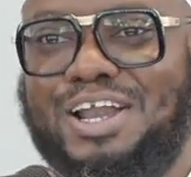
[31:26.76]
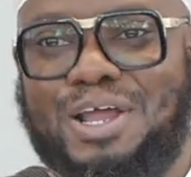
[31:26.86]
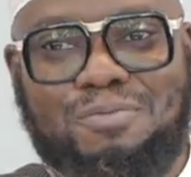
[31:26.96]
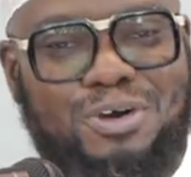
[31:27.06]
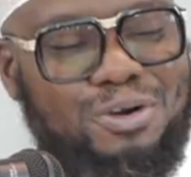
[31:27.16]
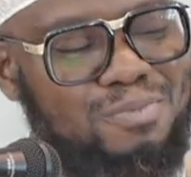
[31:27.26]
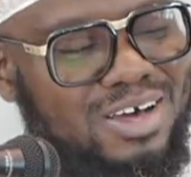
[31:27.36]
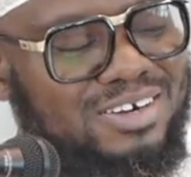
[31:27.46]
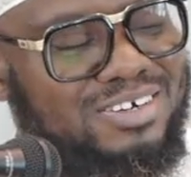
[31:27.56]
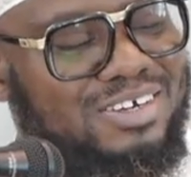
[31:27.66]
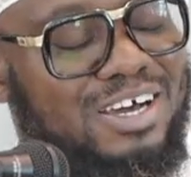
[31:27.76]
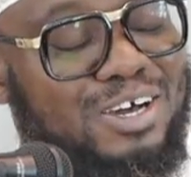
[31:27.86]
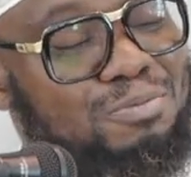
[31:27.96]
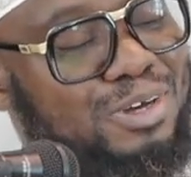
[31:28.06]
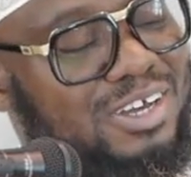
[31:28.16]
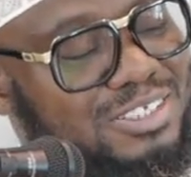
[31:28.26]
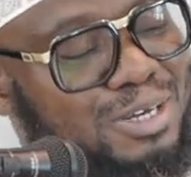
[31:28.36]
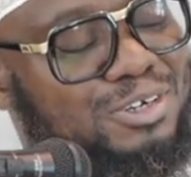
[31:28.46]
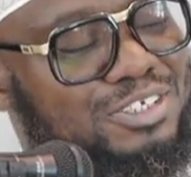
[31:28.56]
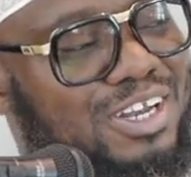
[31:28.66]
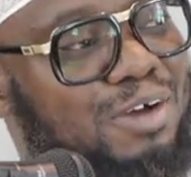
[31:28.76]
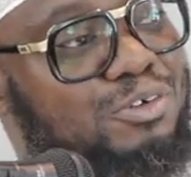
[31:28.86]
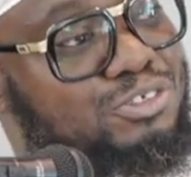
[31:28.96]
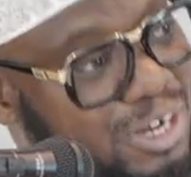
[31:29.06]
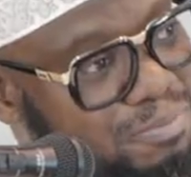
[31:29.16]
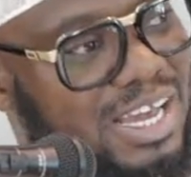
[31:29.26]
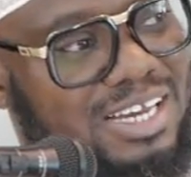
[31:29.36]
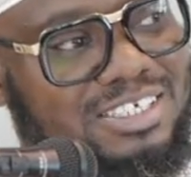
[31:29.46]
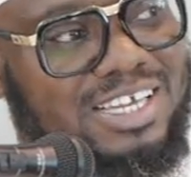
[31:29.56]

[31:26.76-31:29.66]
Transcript: And Ibn Umar, uh, Umar Khattab was running behind.